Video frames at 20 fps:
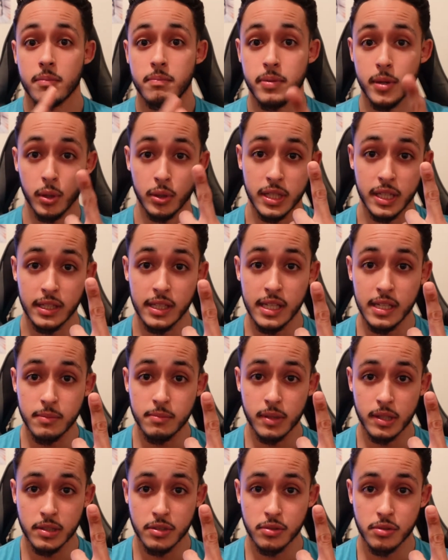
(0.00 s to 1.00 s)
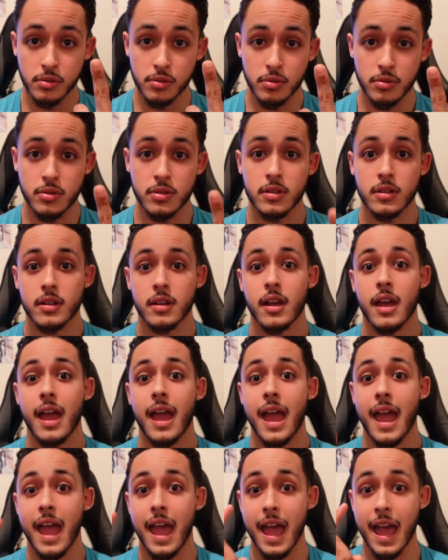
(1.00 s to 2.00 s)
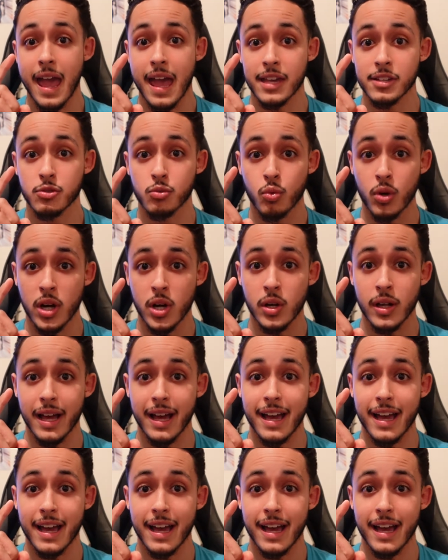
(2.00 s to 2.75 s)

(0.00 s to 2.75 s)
building lean muscle as well